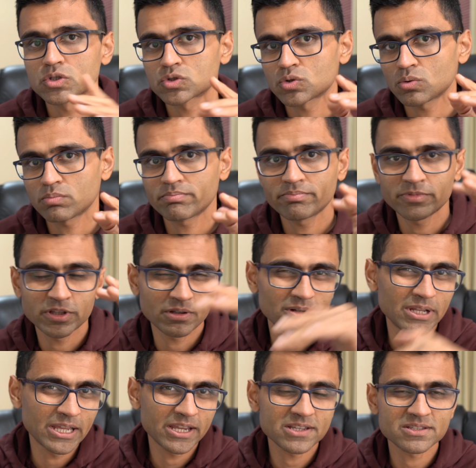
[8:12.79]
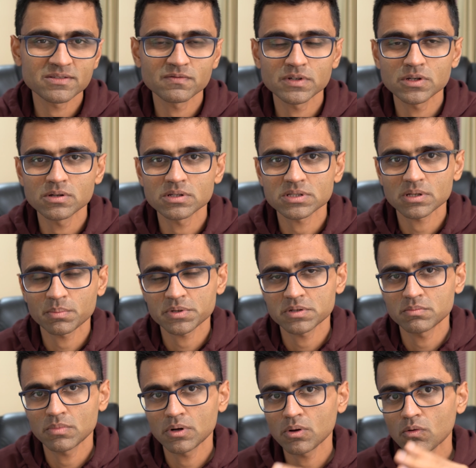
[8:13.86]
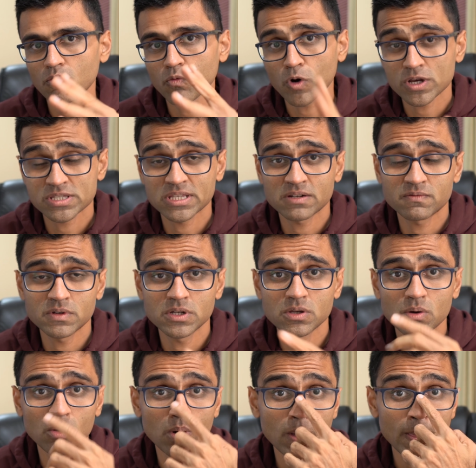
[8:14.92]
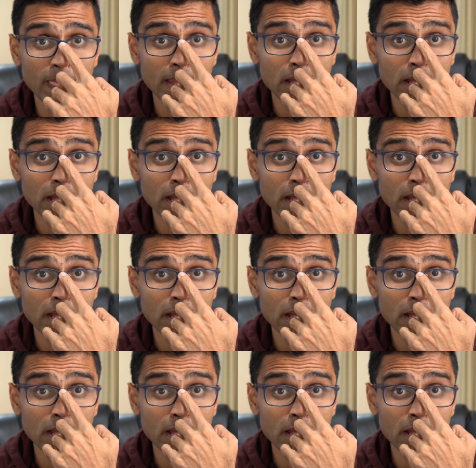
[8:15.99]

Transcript: So the link is in video description below. Watch that video.